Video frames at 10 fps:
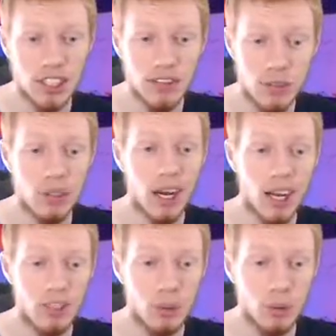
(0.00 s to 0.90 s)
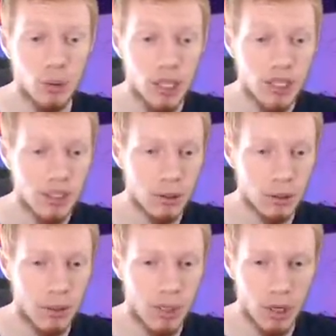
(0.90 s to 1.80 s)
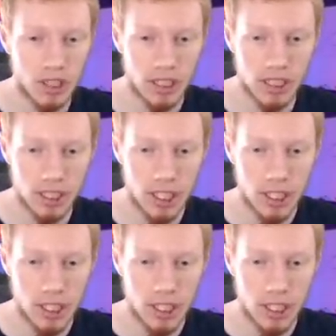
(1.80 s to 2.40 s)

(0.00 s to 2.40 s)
if you can't do the little speed burst glitch.